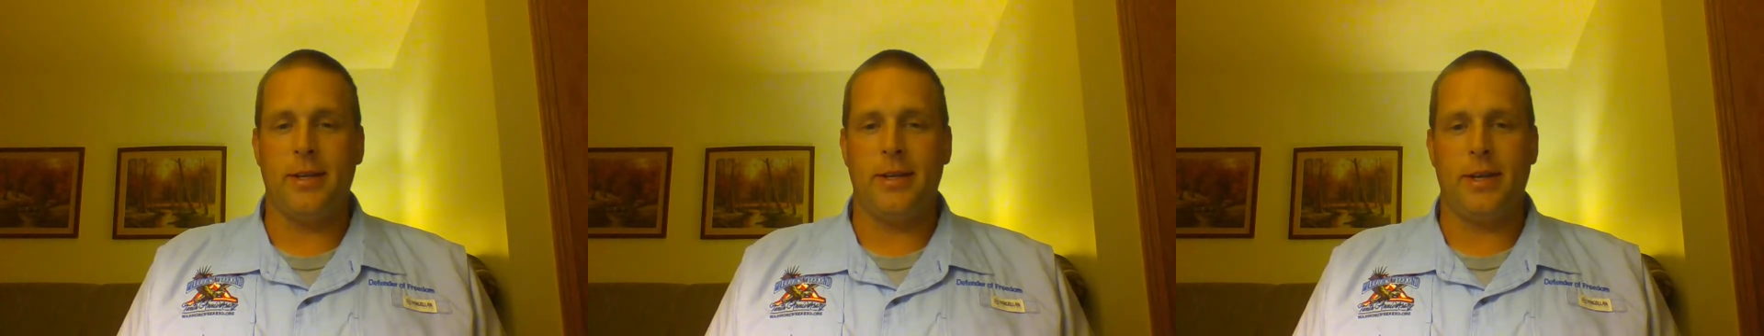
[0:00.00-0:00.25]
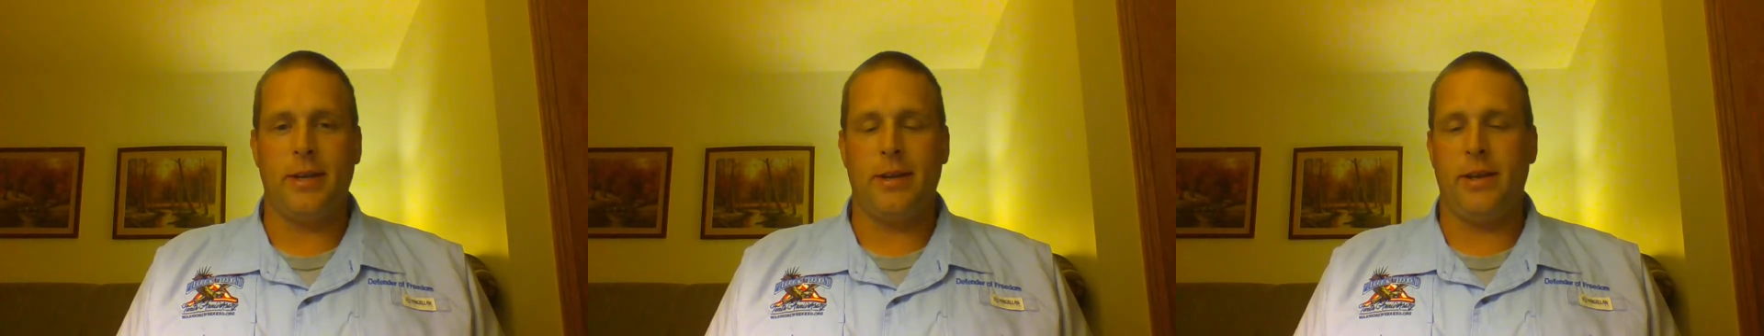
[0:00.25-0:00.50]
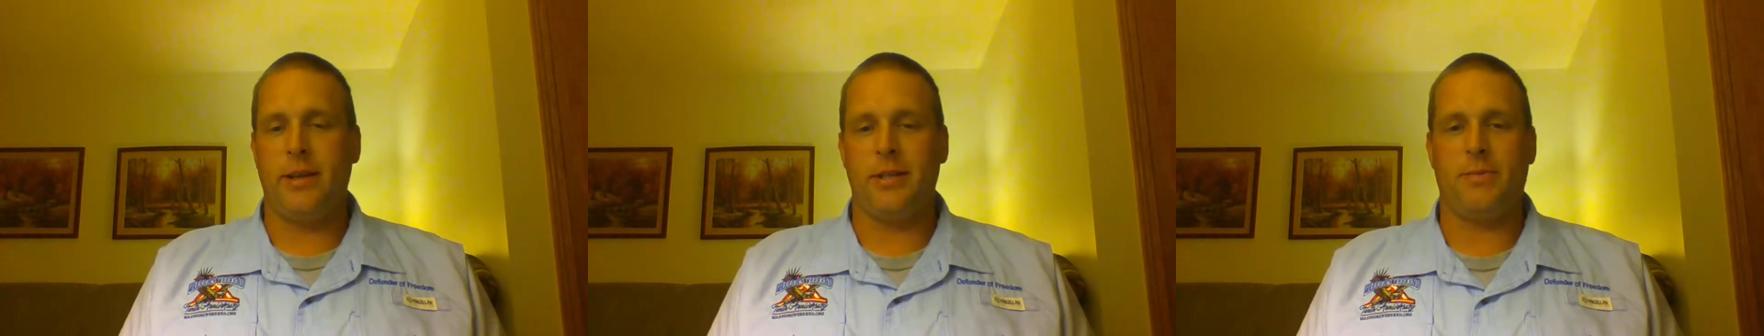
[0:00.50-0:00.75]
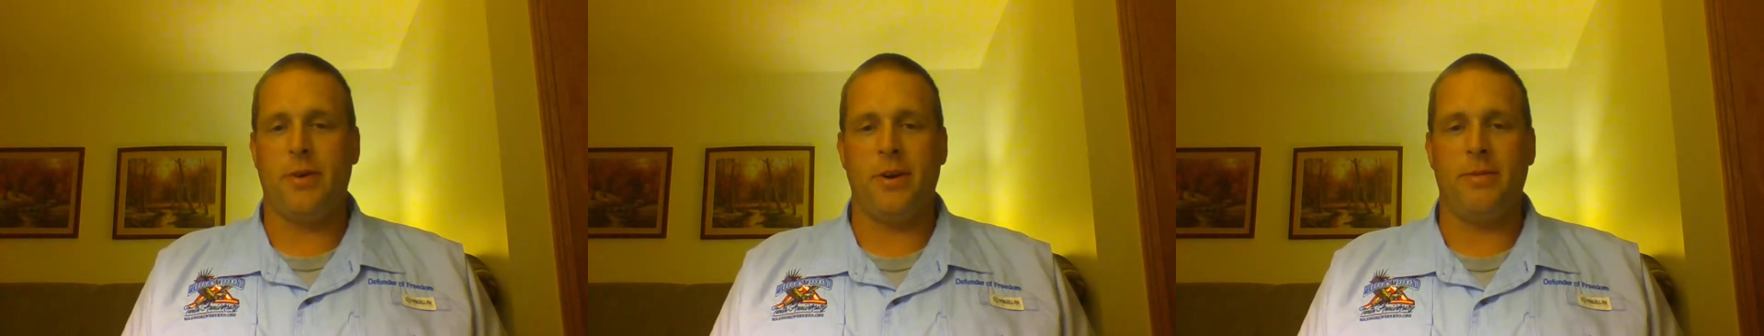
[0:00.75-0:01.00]
It's
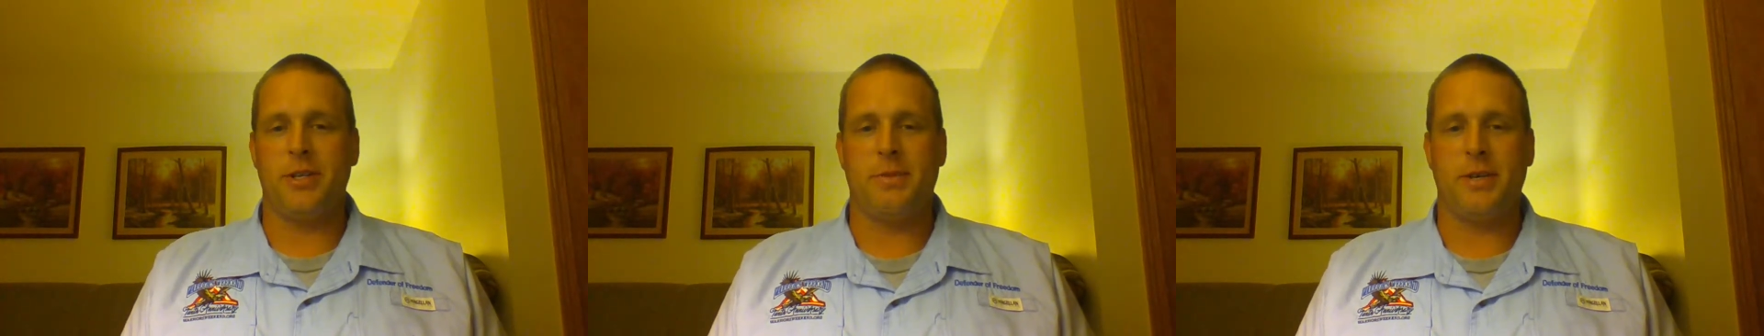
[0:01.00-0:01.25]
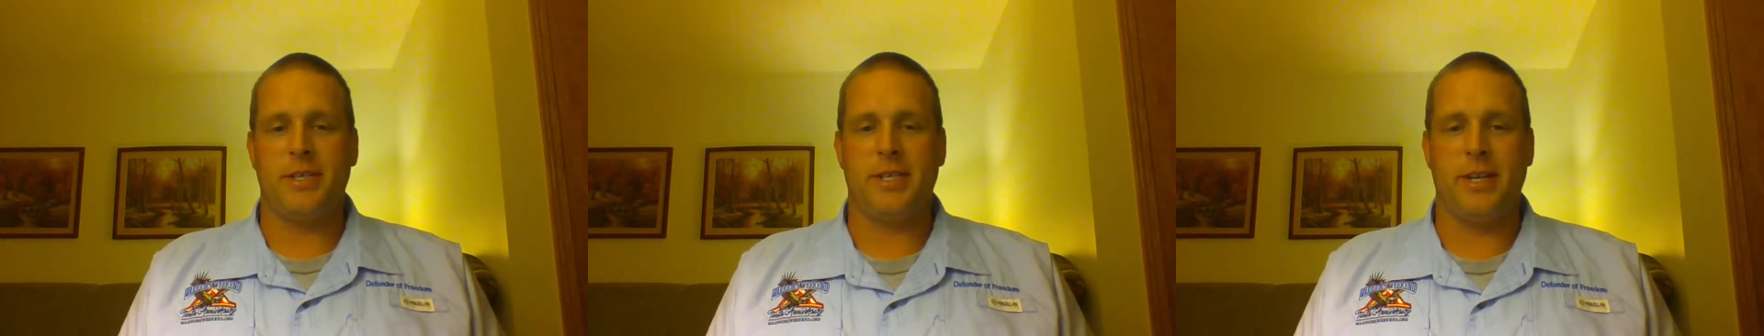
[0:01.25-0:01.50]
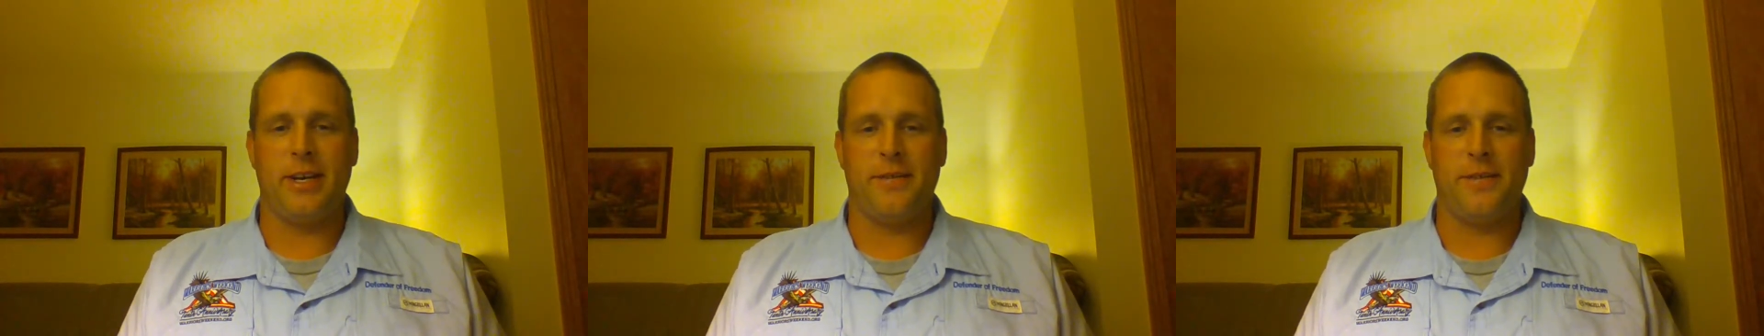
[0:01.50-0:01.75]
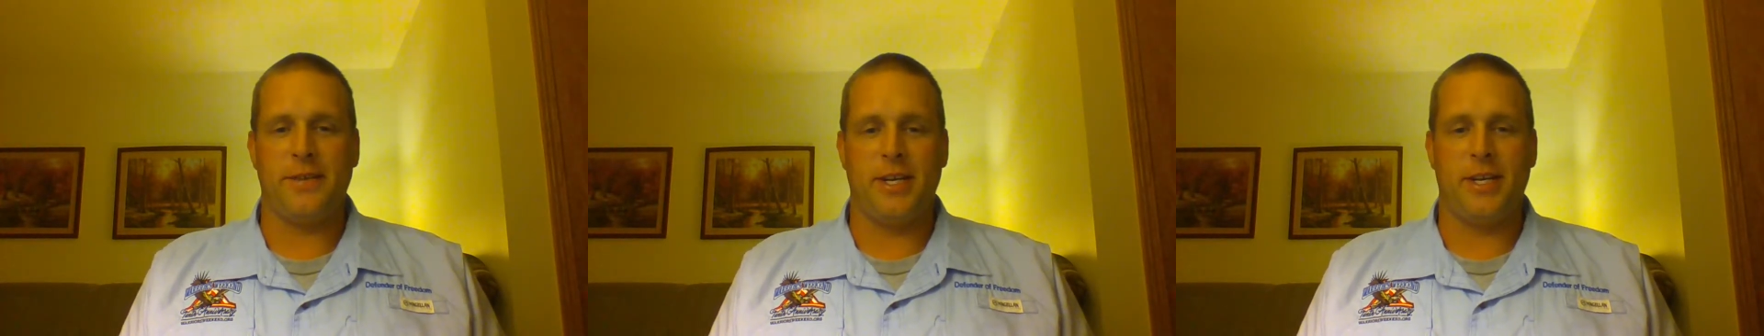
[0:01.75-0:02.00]
pretty much been sitting
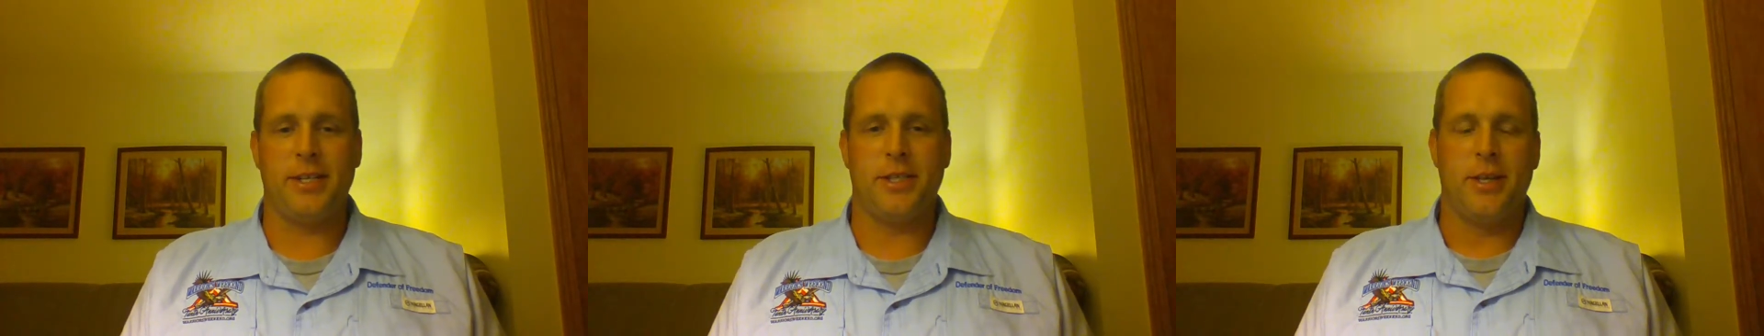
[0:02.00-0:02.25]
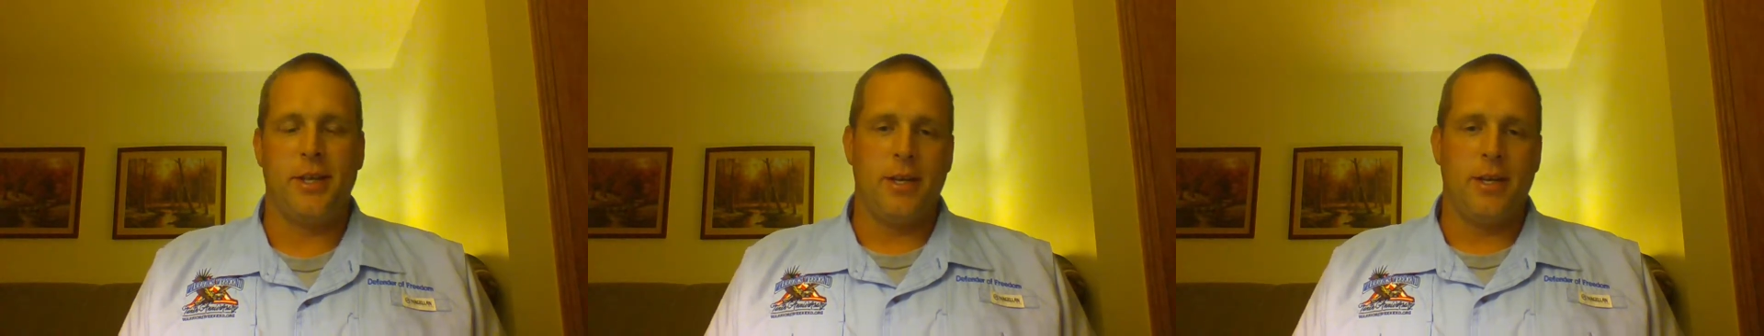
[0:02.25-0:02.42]
ever since.